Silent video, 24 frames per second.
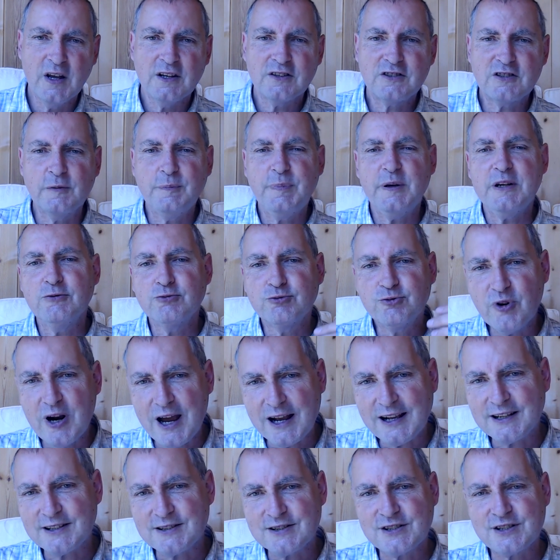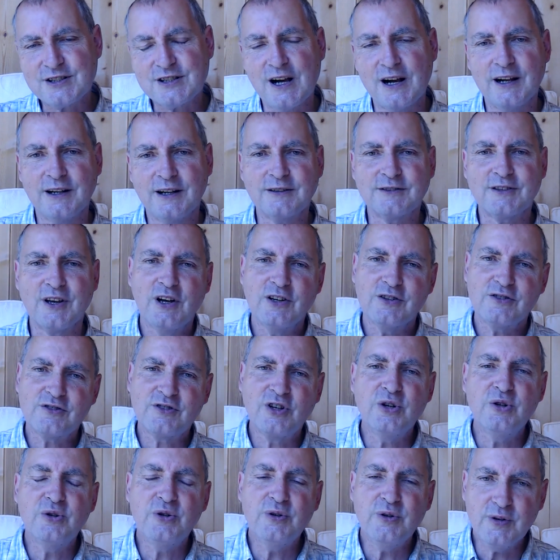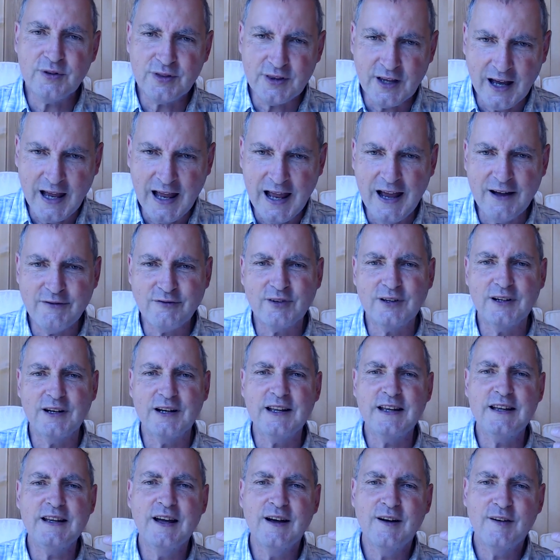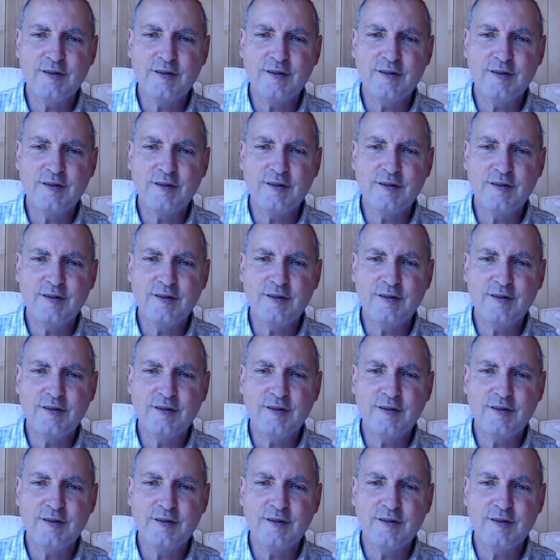to be reconciled to the Heavenly